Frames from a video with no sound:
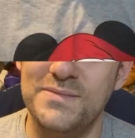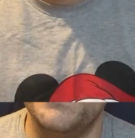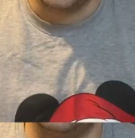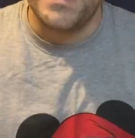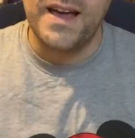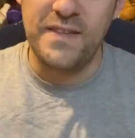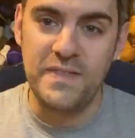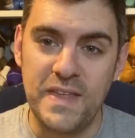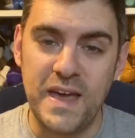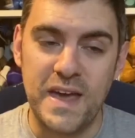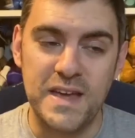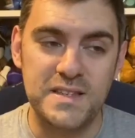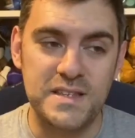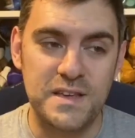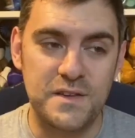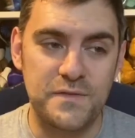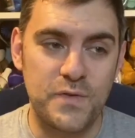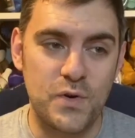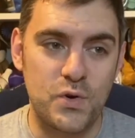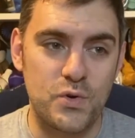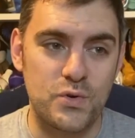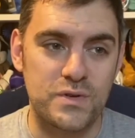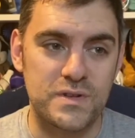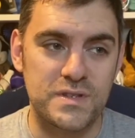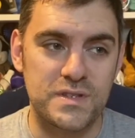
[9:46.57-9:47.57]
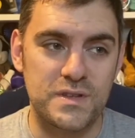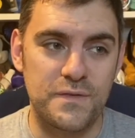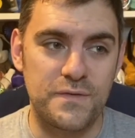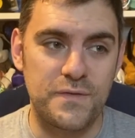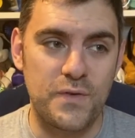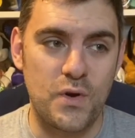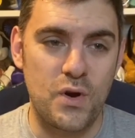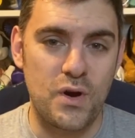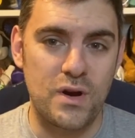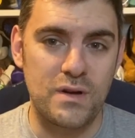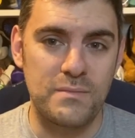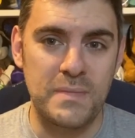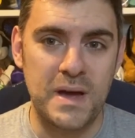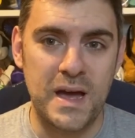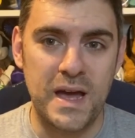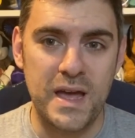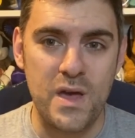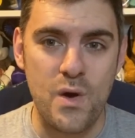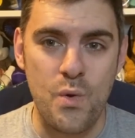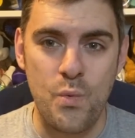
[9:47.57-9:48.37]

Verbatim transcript: And that is it, folks, for my